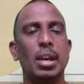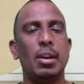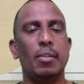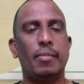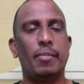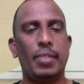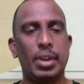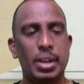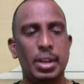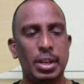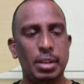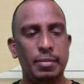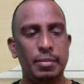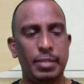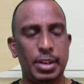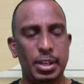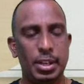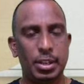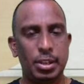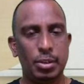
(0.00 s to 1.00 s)
Fungi
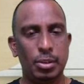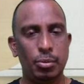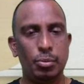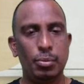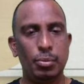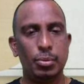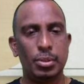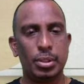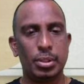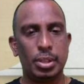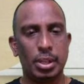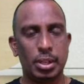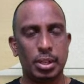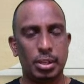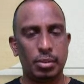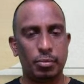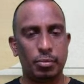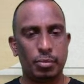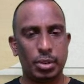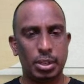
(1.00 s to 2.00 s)
will give
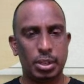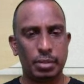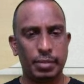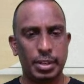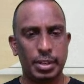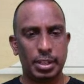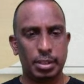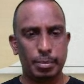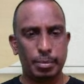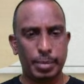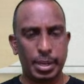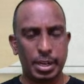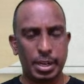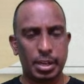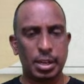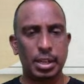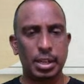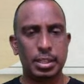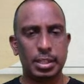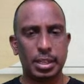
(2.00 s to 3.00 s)
the whatever the
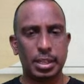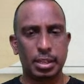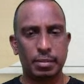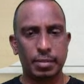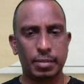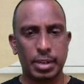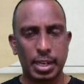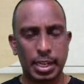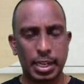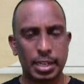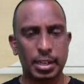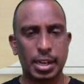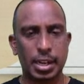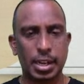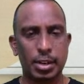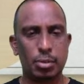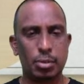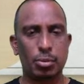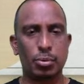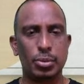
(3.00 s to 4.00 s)
minerals required like
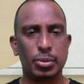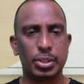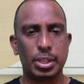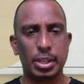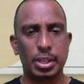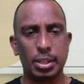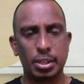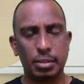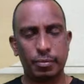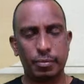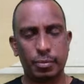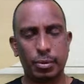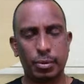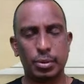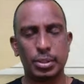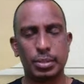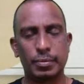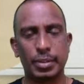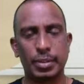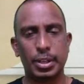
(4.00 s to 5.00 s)
nitrogen, the
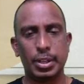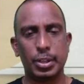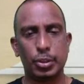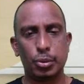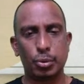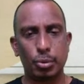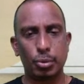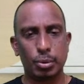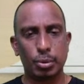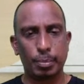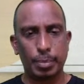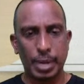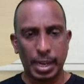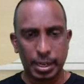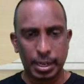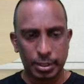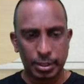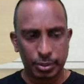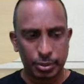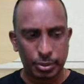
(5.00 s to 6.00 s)
phosphates to the
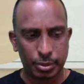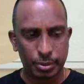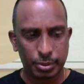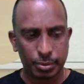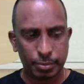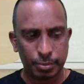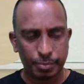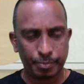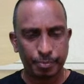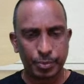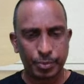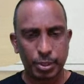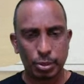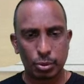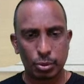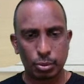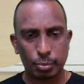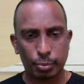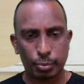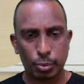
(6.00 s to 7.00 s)
plants.
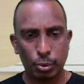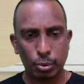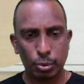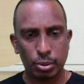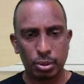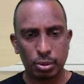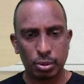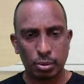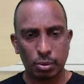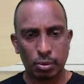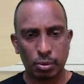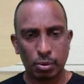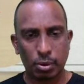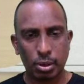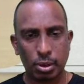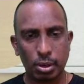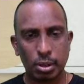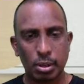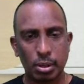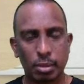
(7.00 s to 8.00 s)
So both are
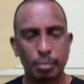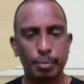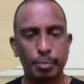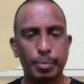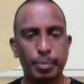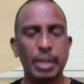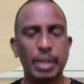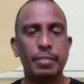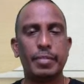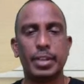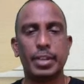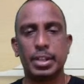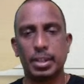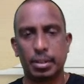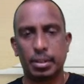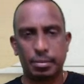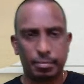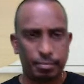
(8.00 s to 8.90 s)
benefited.